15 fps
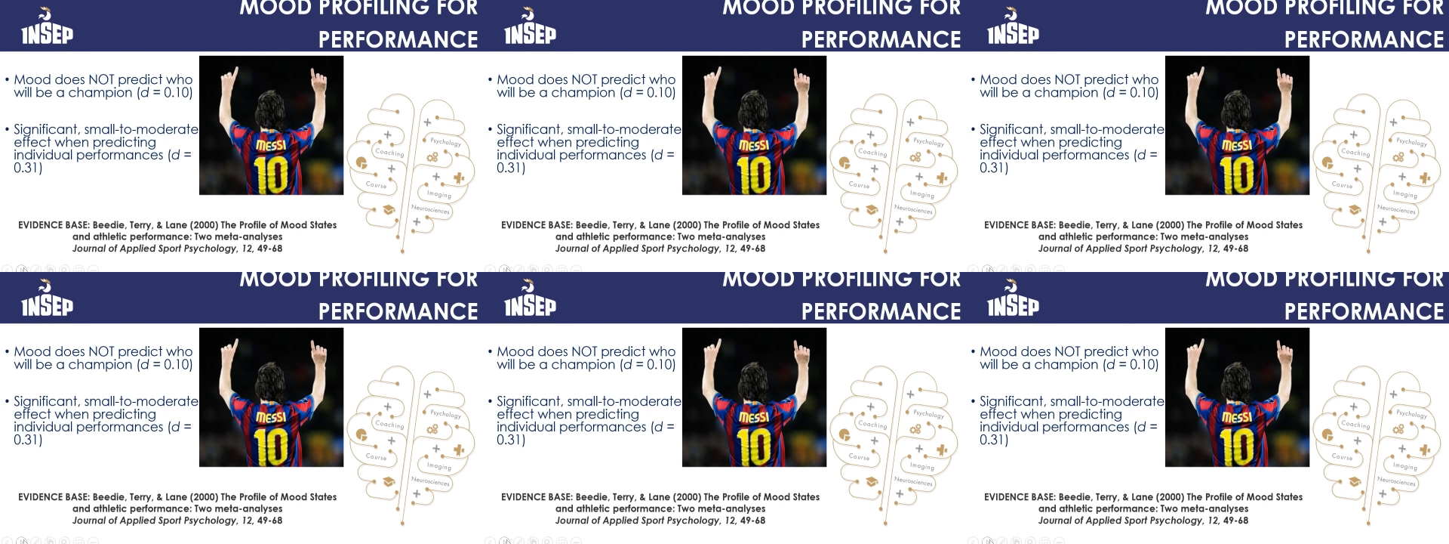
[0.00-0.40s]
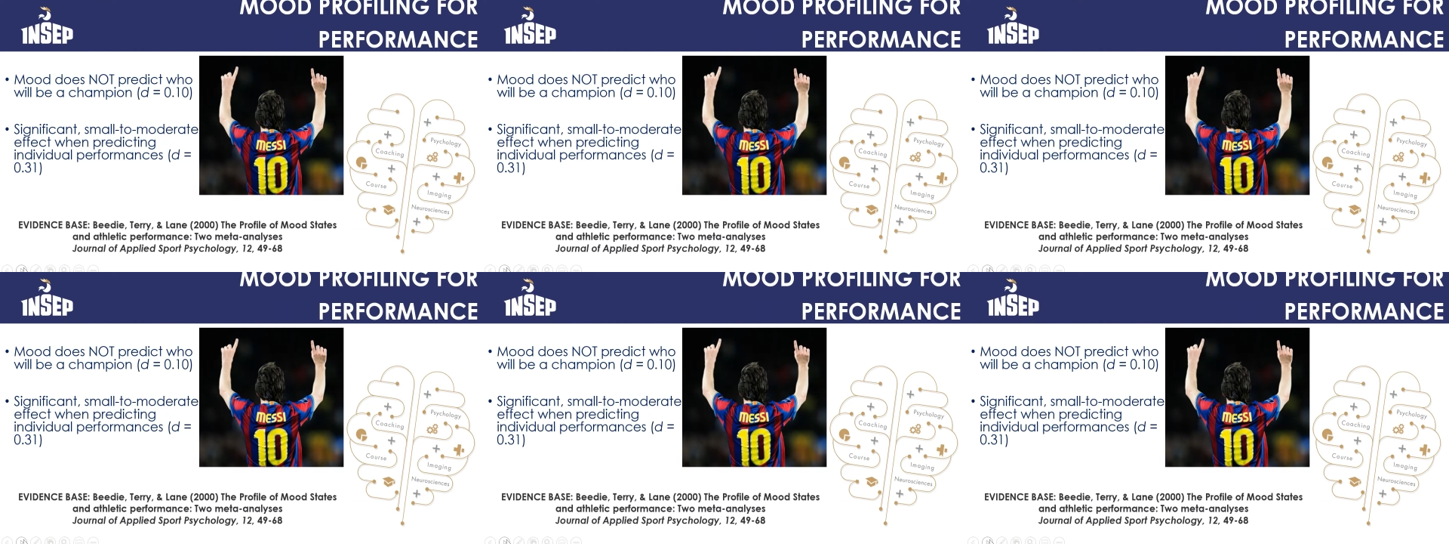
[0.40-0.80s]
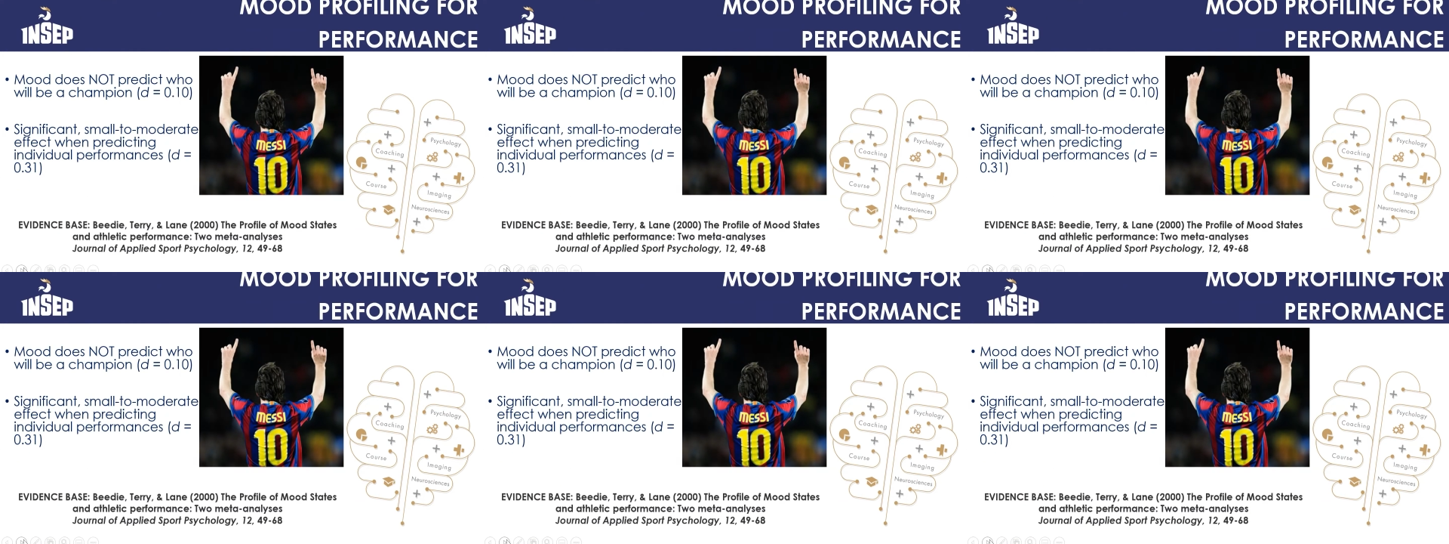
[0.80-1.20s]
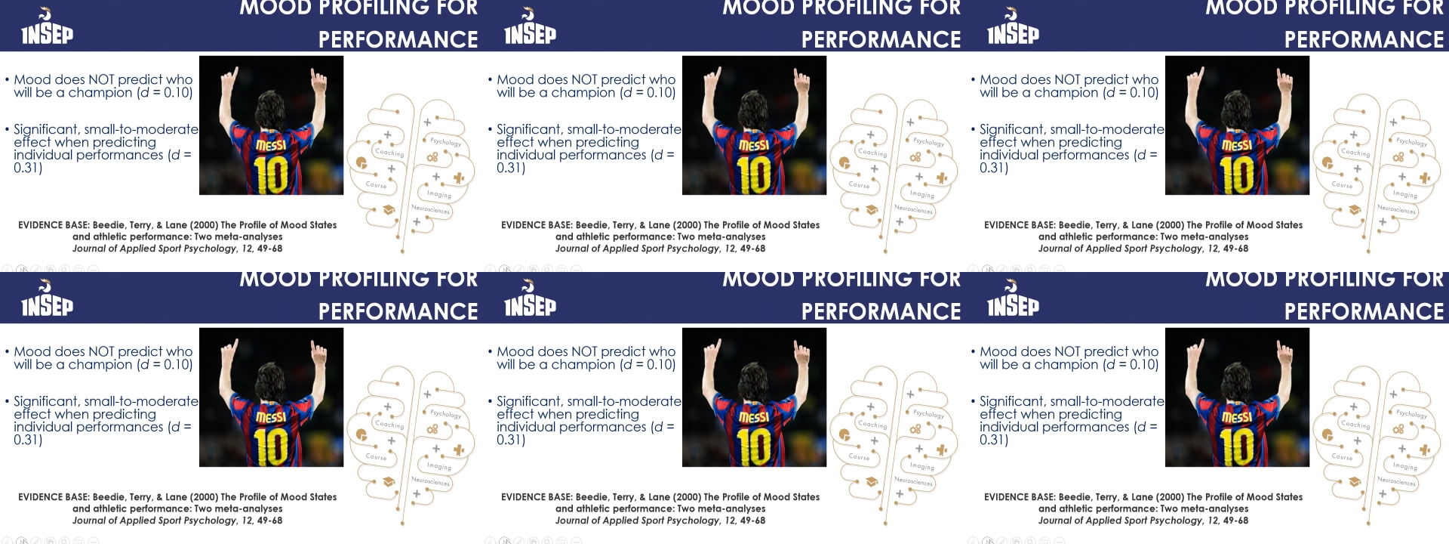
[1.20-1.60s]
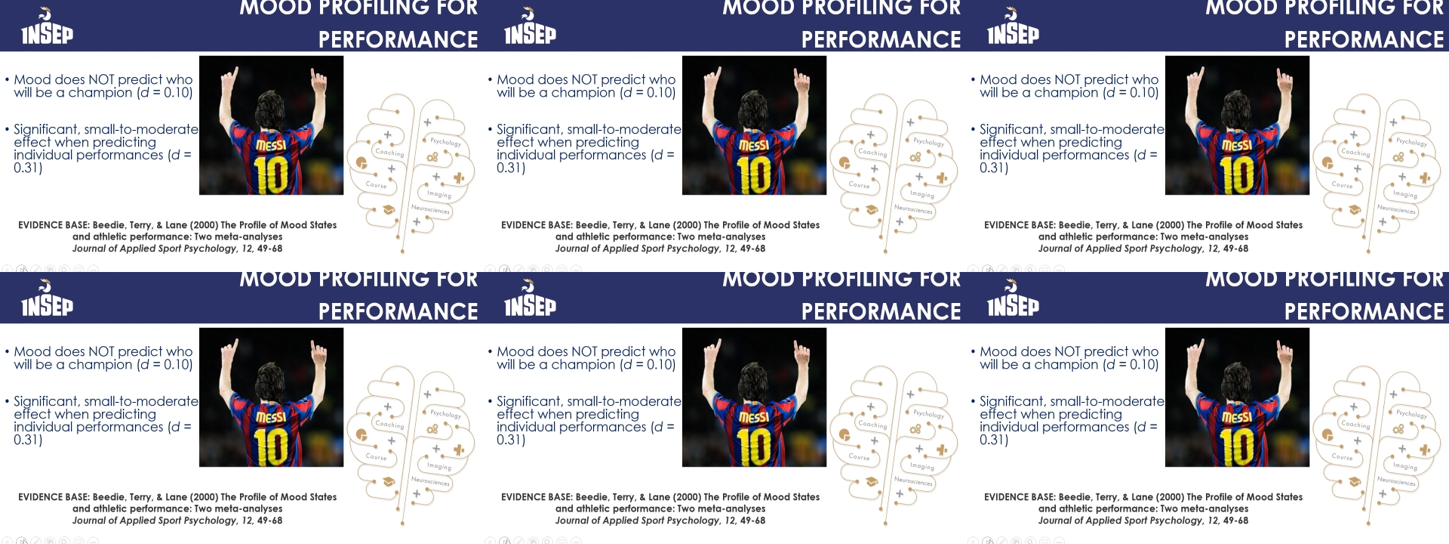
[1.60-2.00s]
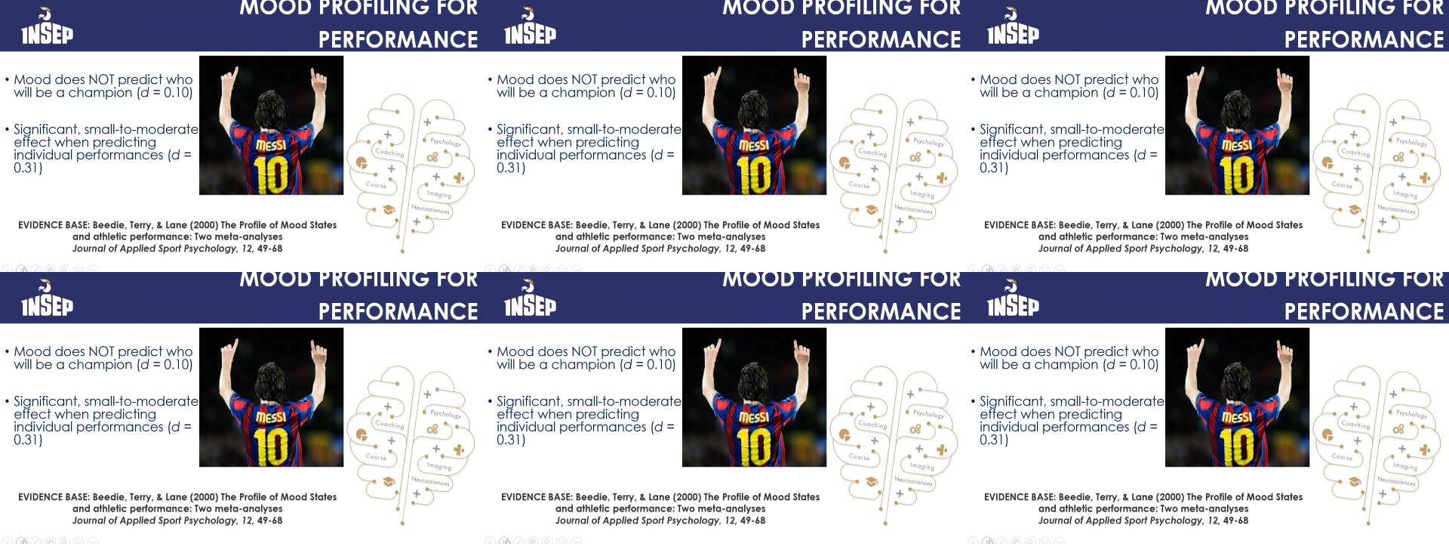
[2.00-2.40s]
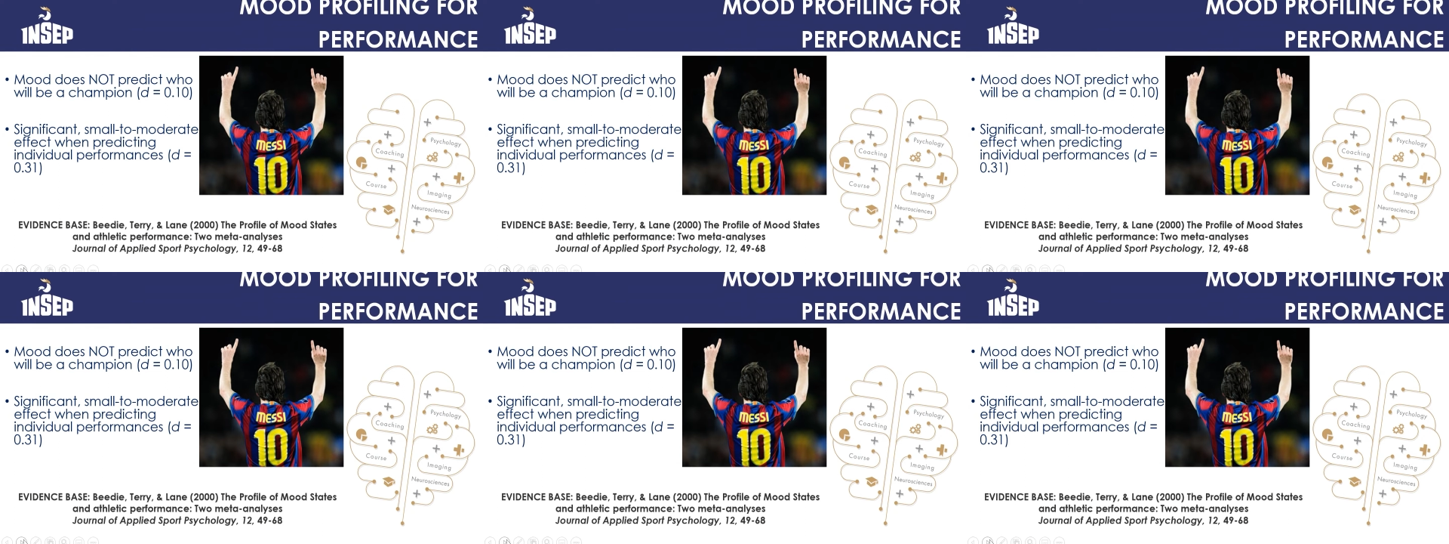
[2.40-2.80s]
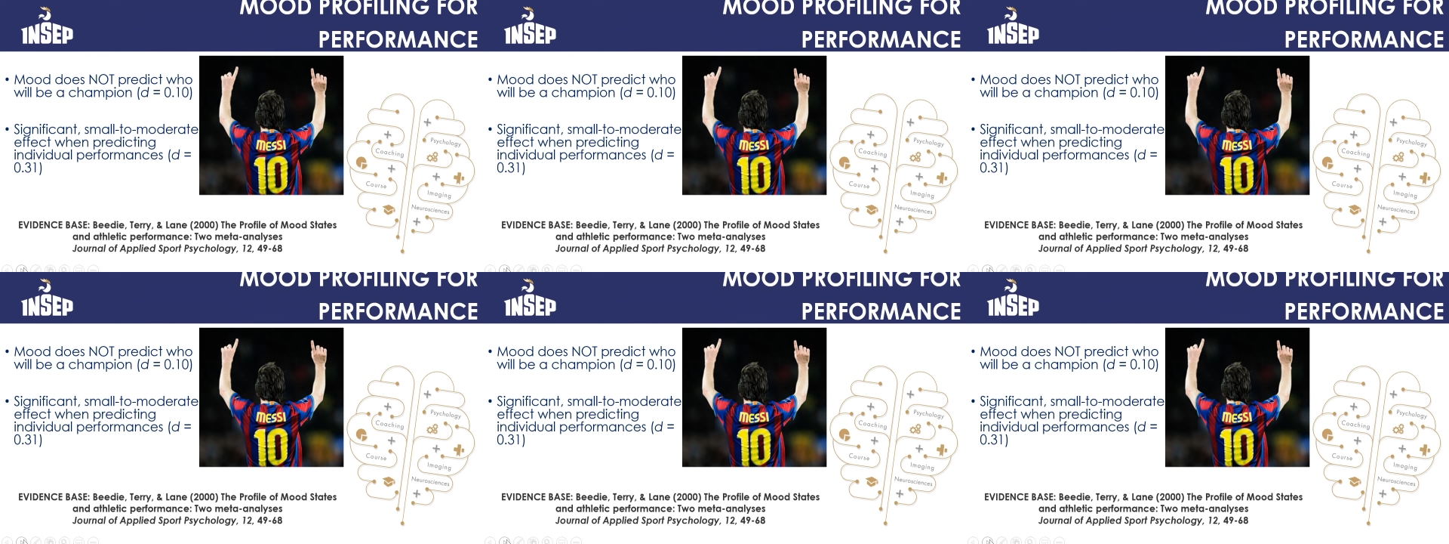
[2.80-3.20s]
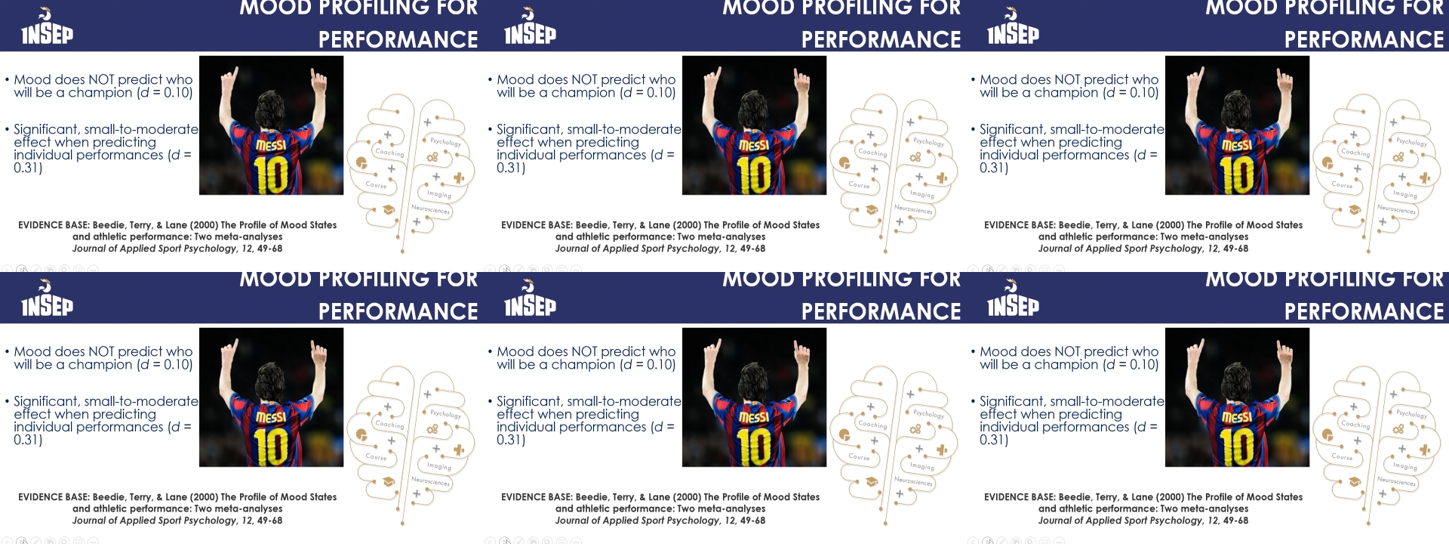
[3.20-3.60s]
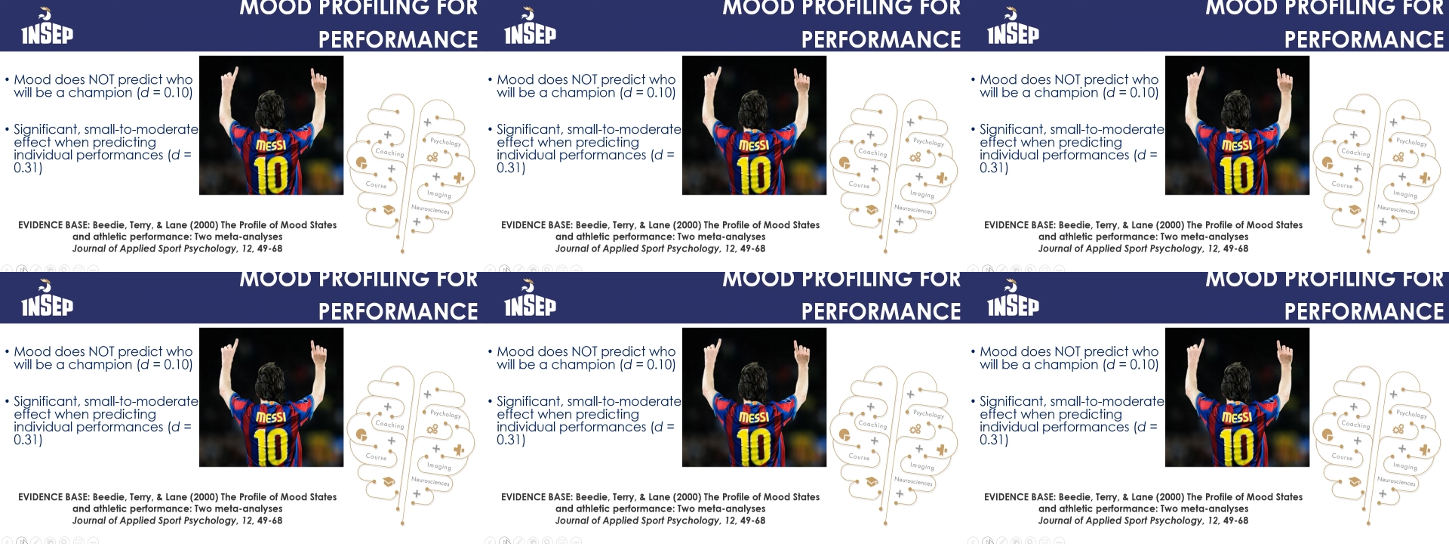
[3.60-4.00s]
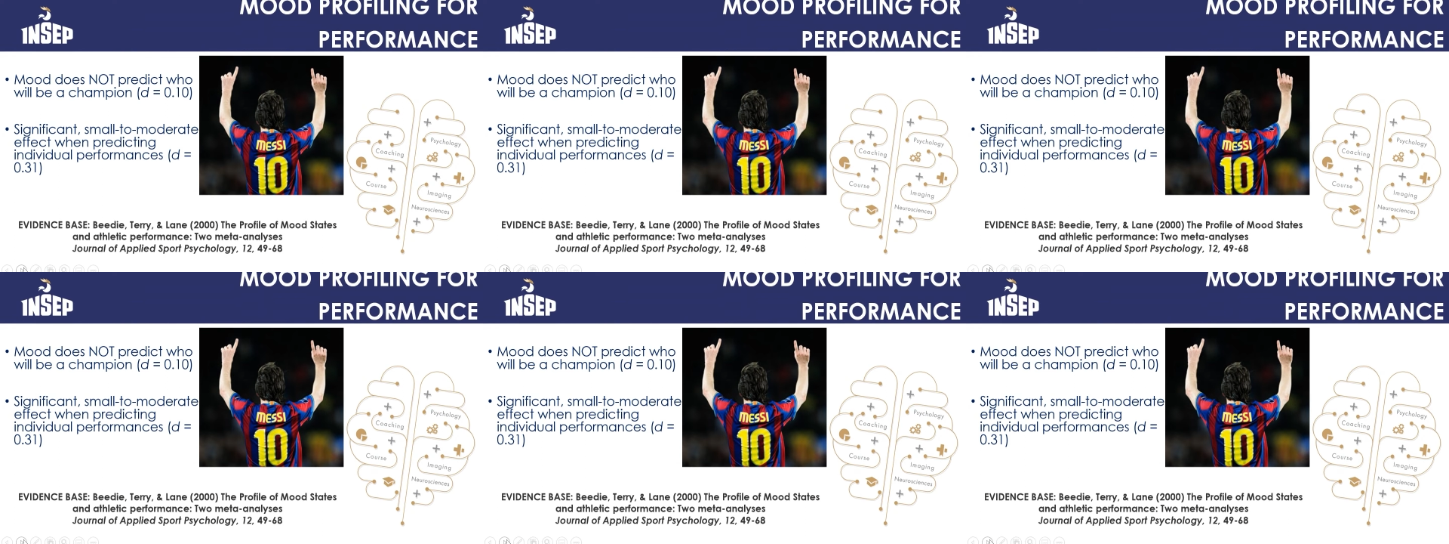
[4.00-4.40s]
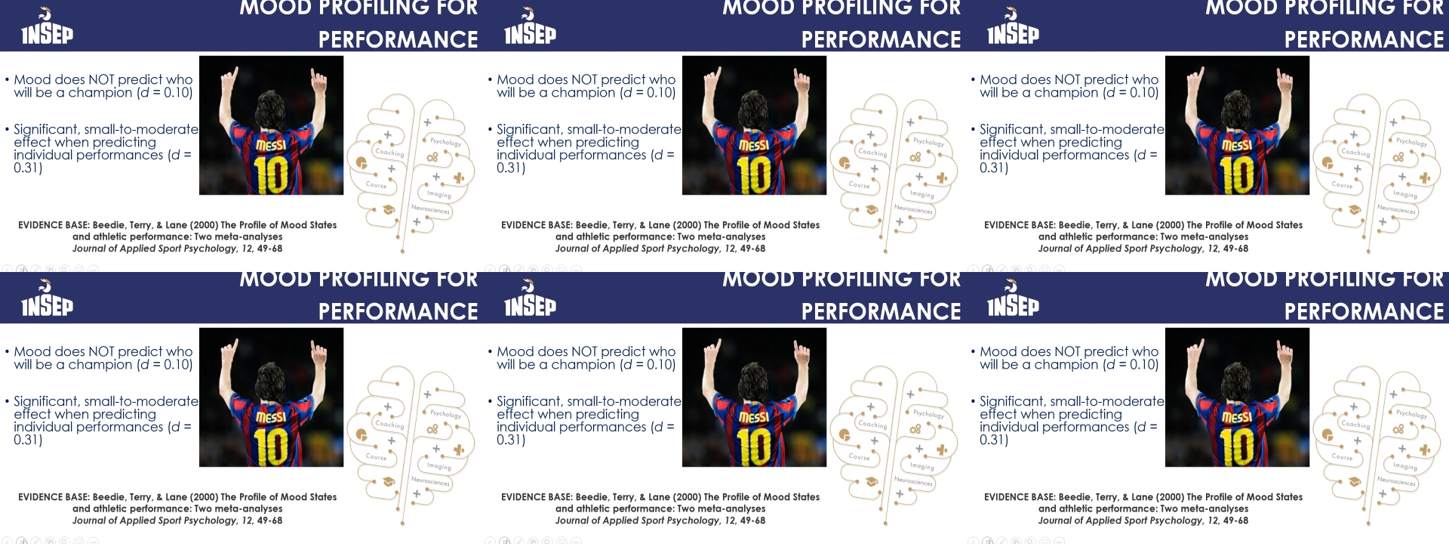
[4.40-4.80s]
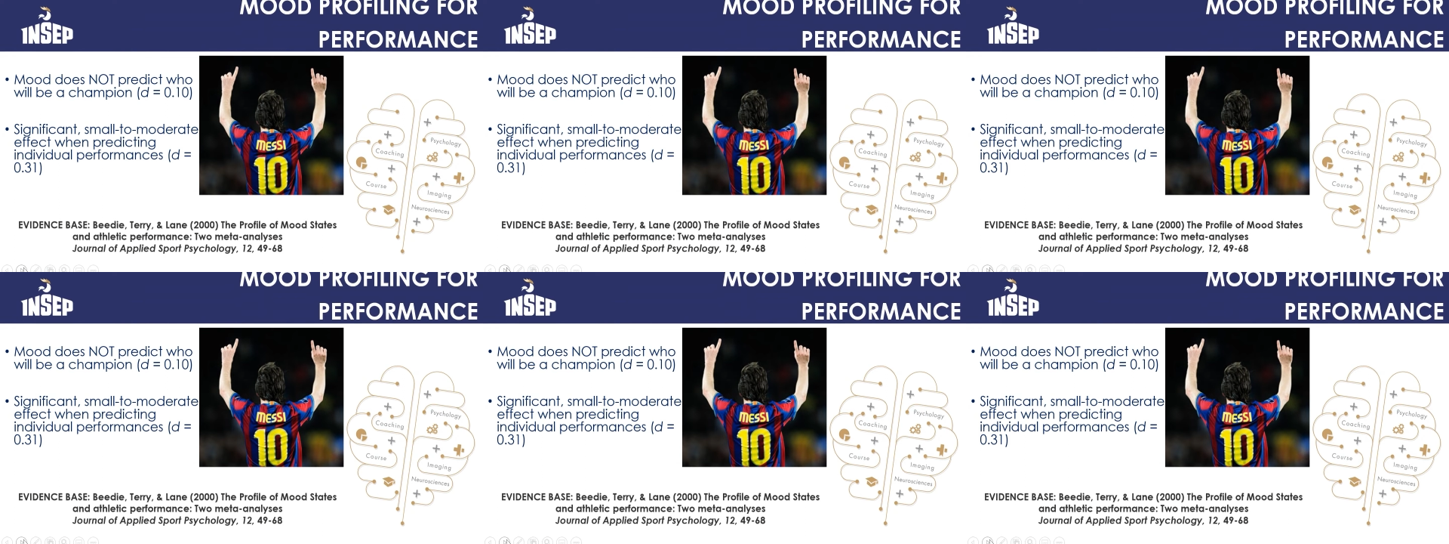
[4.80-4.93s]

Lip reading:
[unreadable: no face in view]